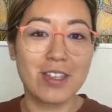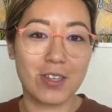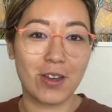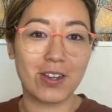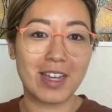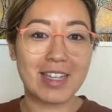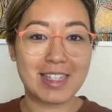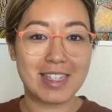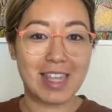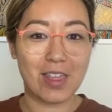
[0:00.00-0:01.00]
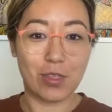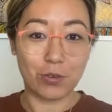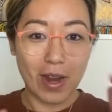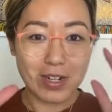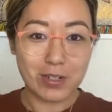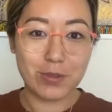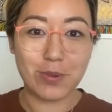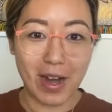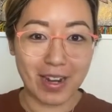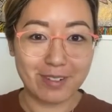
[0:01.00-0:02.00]
So it's the rational
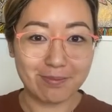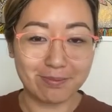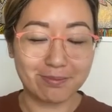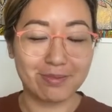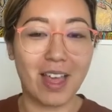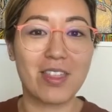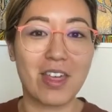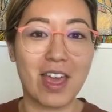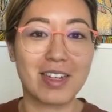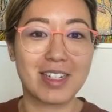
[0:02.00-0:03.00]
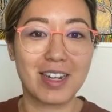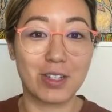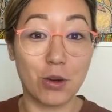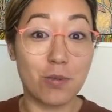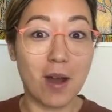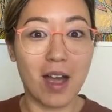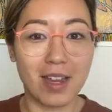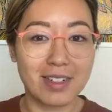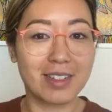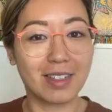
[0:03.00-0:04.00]
brain that your
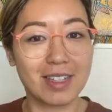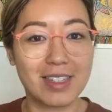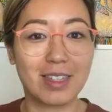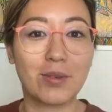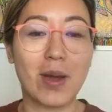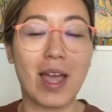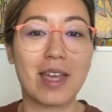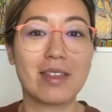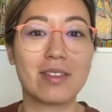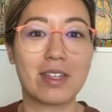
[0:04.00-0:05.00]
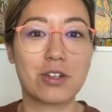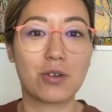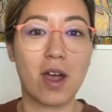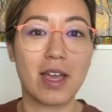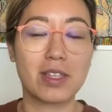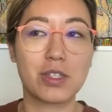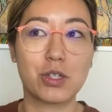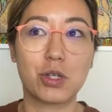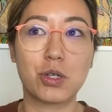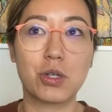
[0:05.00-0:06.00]
mind that gets in the way, that
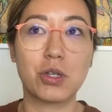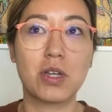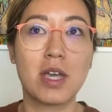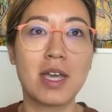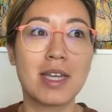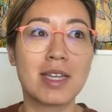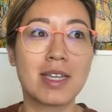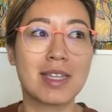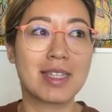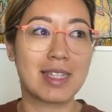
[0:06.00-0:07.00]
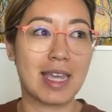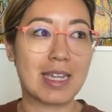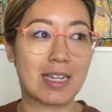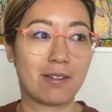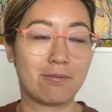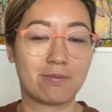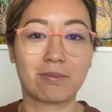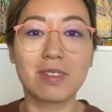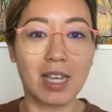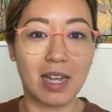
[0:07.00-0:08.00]
tries to seek
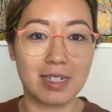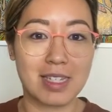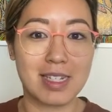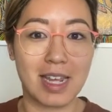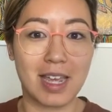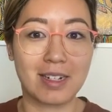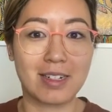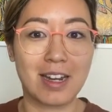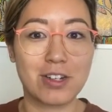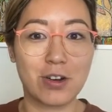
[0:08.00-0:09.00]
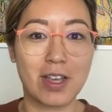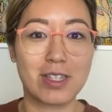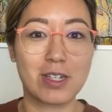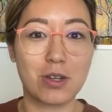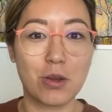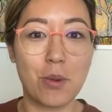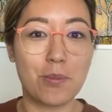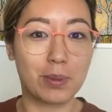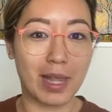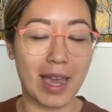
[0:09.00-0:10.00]
to understand. It tries to
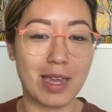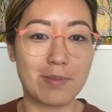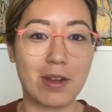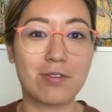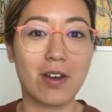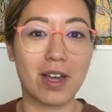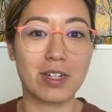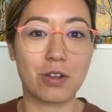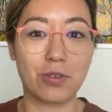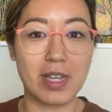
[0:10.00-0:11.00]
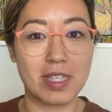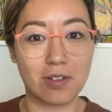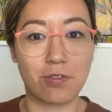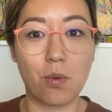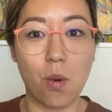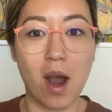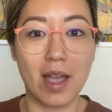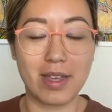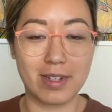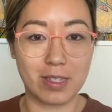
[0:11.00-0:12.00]
blame and find a reason for
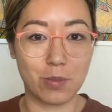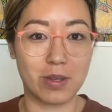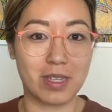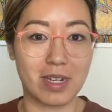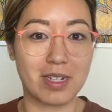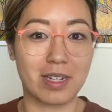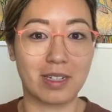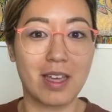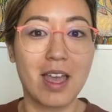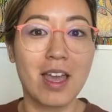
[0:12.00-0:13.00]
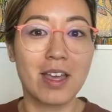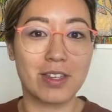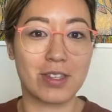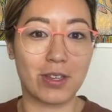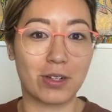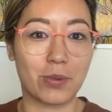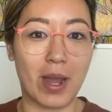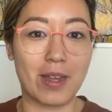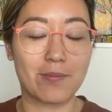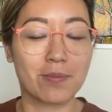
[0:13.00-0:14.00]
why it is presenting a certain
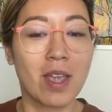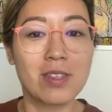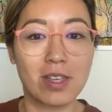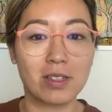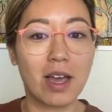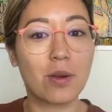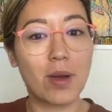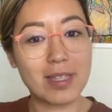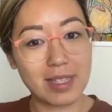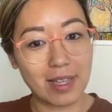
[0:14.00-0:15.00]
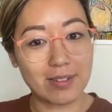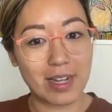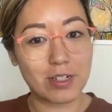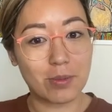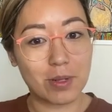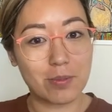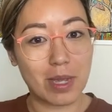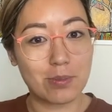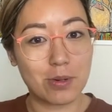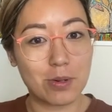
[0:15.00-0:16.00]
way. So likewise, the left-hand dominant
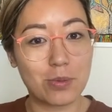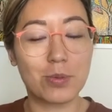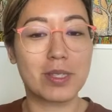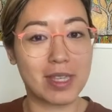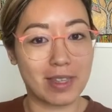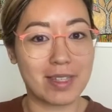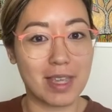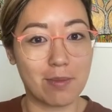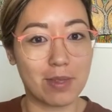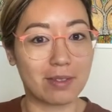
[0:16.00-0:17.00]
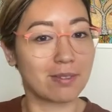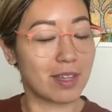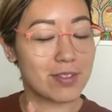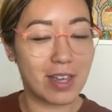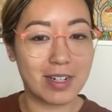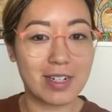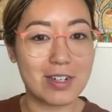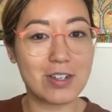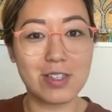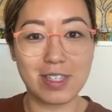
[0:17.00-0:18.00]
people would say the same thing. Left-sided
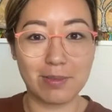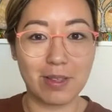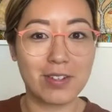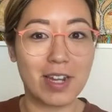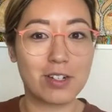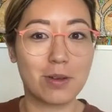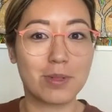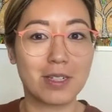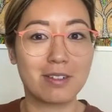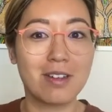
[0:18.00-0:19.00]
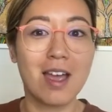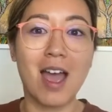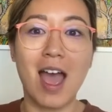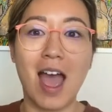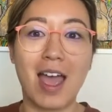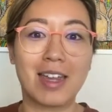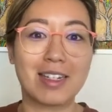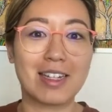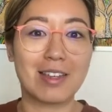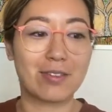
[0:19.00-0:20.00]
issues because I'm left-hand dominant.
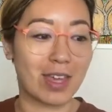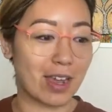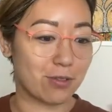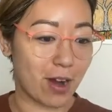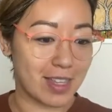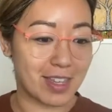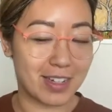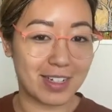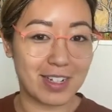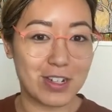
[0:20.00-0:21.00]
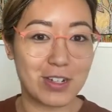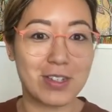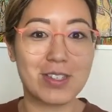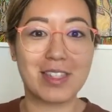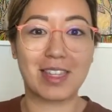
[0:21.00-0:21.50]
And if they had right-sided issues,